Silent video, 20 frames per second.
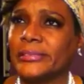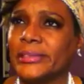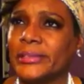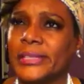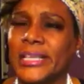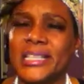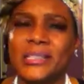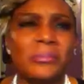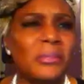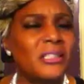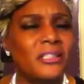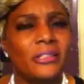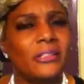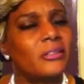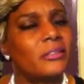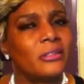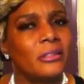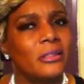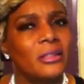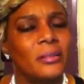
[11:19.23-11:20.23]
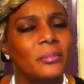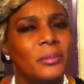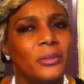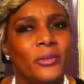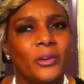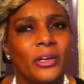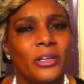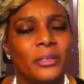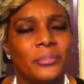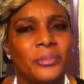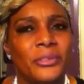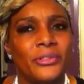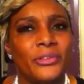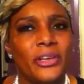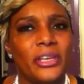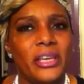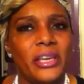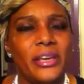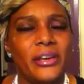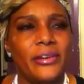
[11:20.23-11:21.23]
6 months or up to
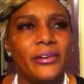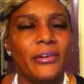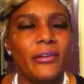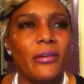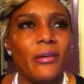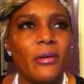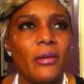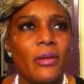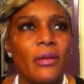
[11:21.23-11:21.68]
a year,